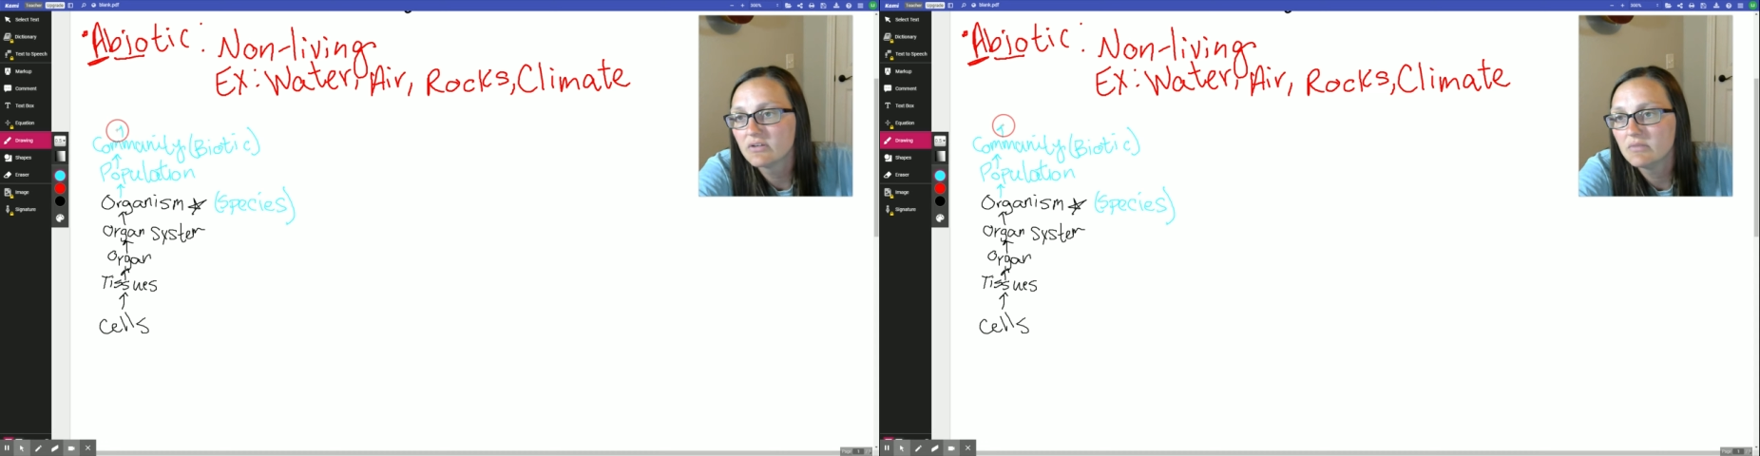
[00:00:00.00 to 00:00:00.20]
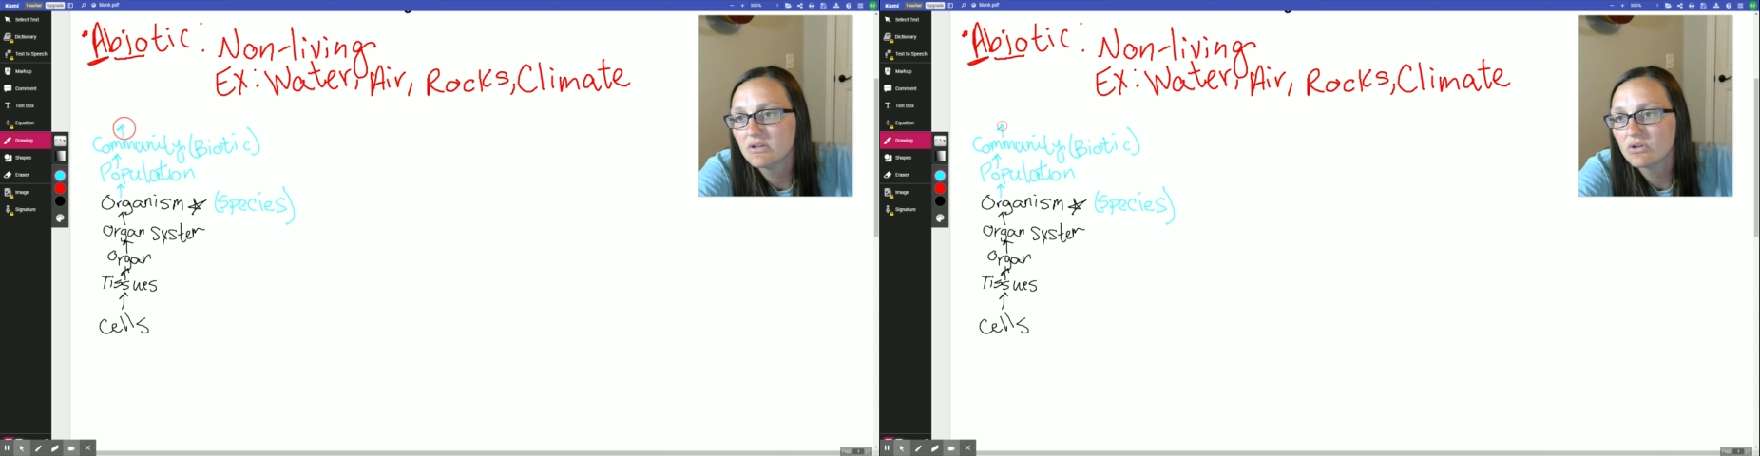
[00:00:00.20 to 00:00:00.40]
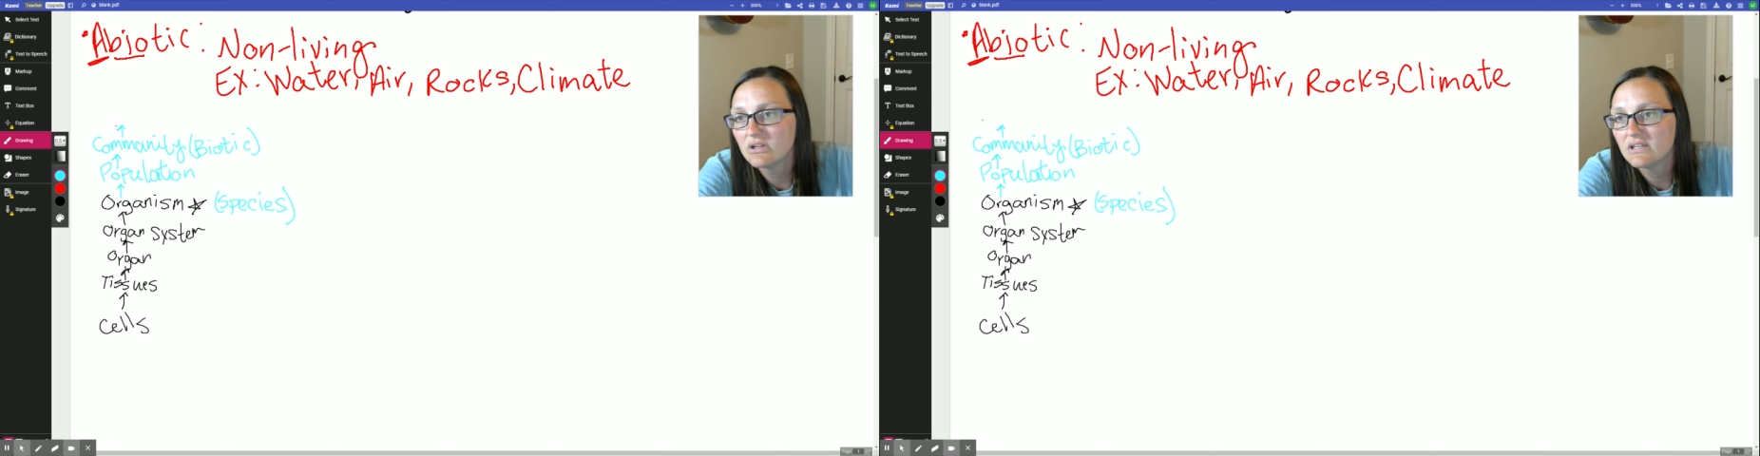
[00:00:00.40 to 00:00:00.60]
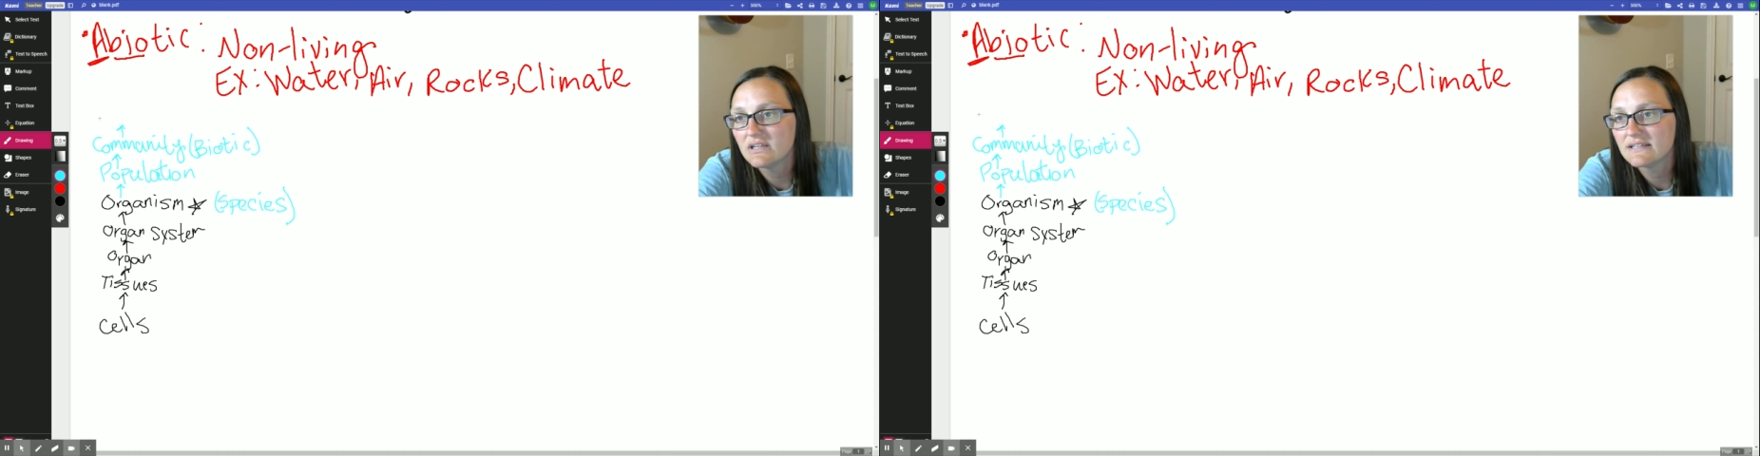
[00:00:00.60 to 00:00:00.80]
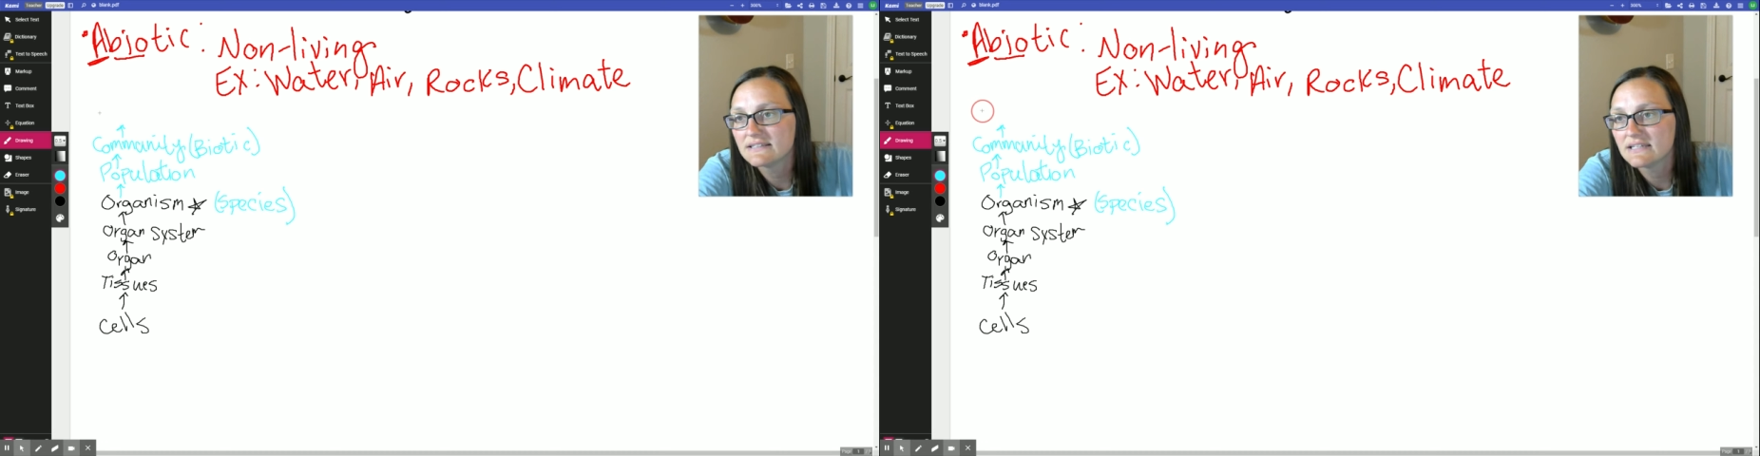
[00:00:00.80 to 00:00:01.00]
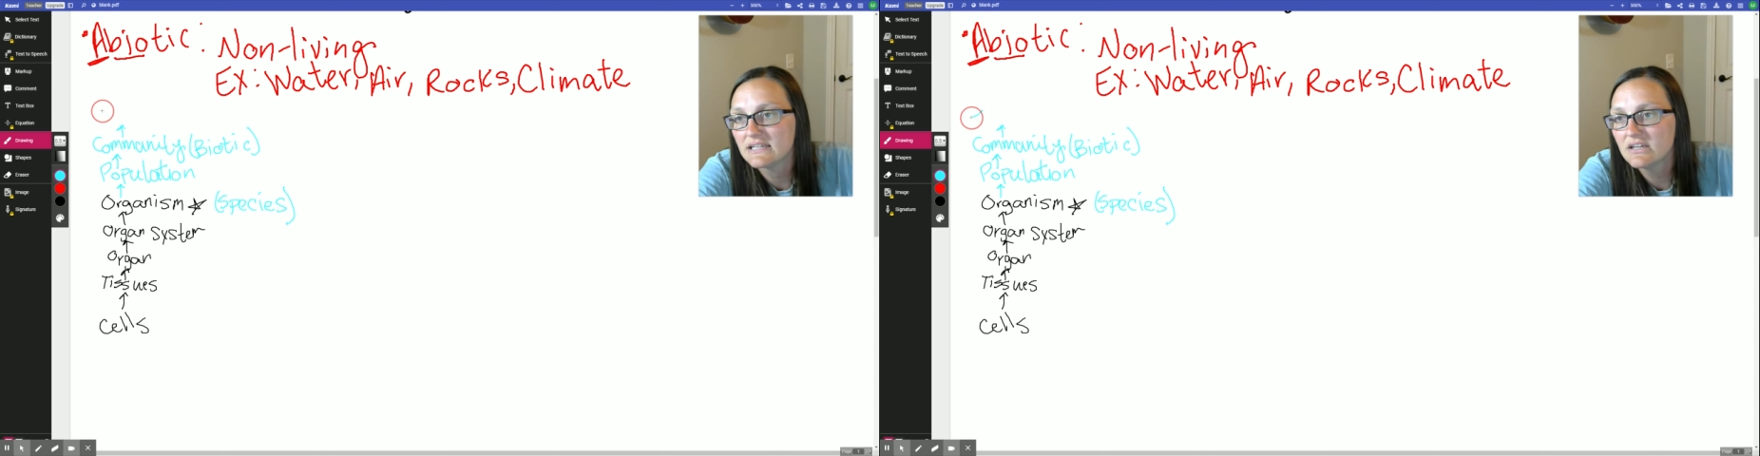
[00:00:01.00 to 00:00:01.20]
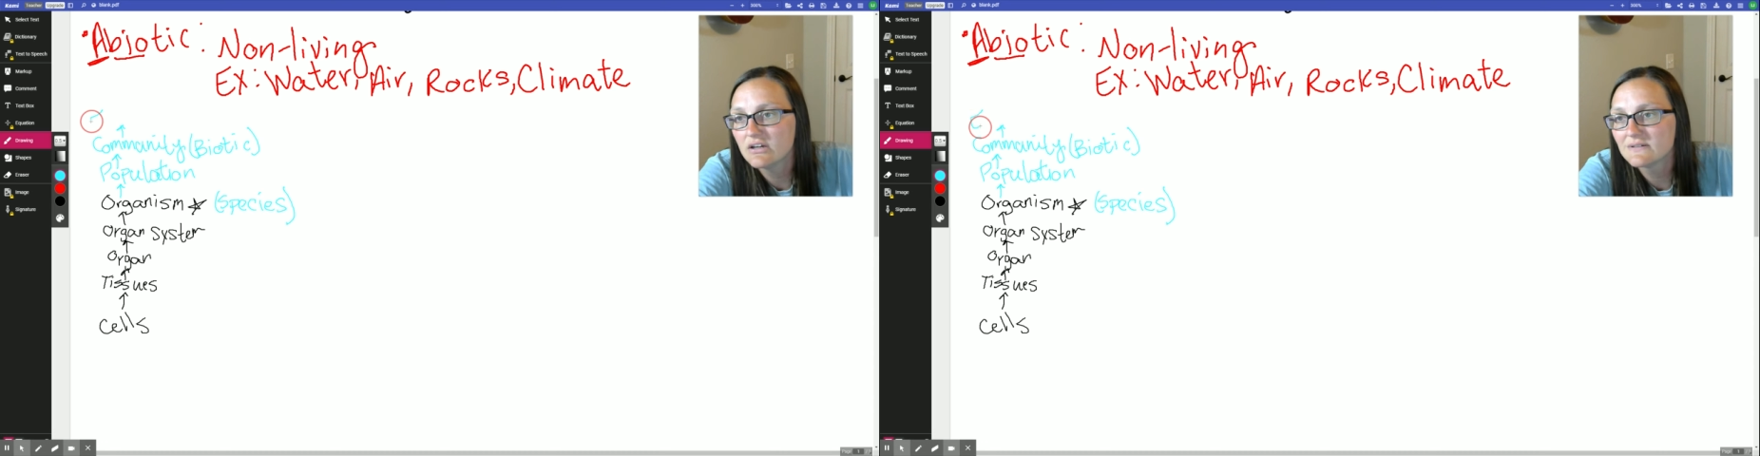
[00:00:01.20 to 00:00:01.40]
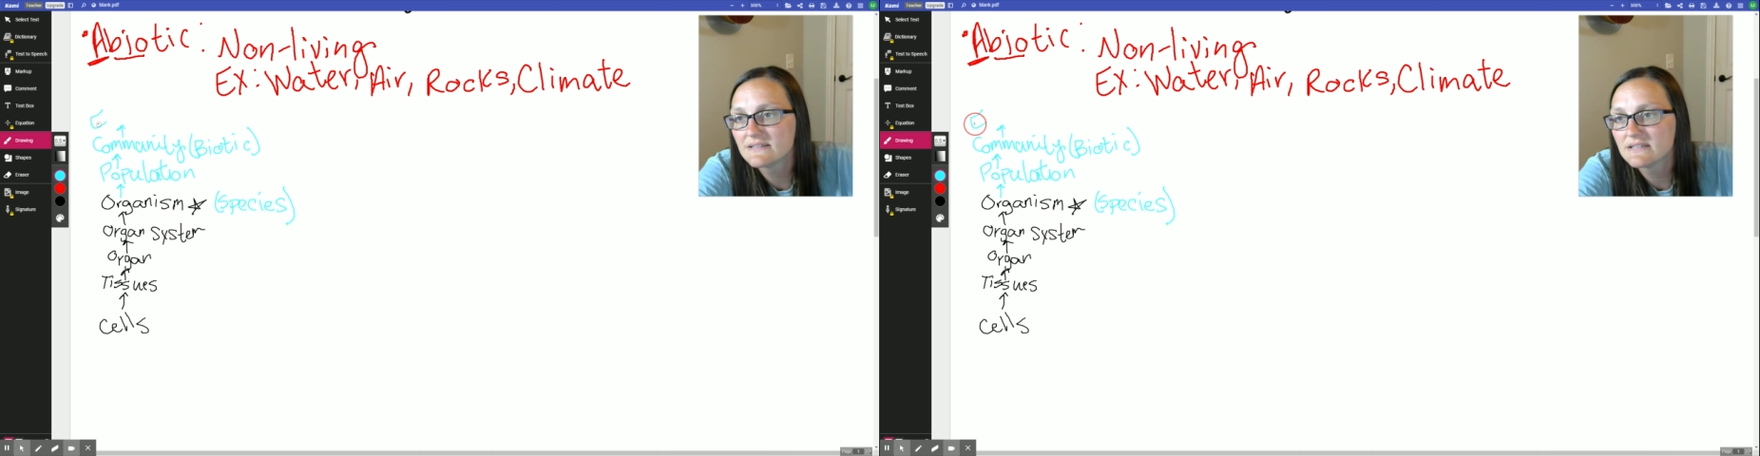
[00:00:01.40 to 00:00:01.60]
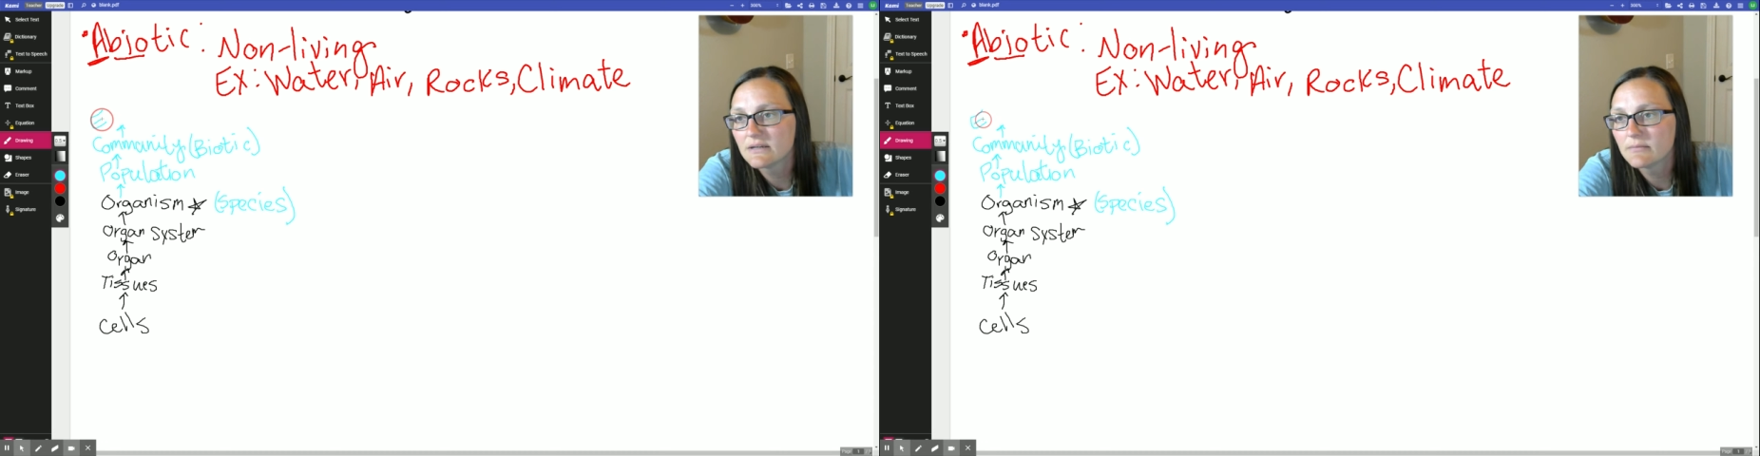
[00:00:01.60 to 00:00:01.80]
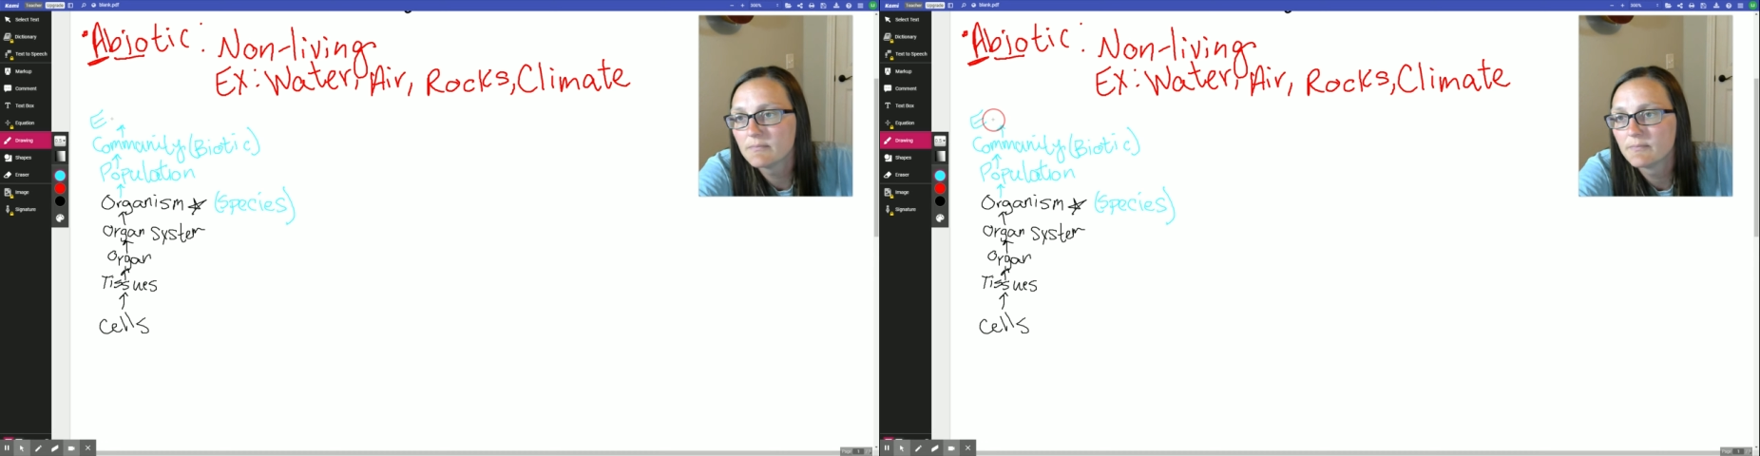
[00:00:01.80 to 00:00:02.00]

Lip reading: community is an ecosystem.